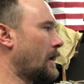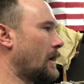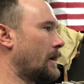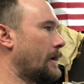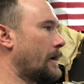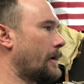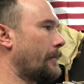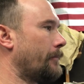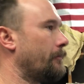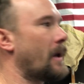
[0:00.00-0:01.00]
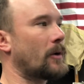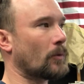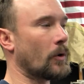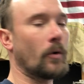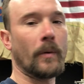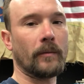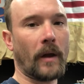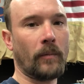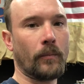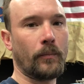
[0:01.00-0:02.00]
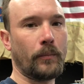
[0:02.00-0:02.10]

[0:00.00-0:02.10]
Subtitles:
and make room and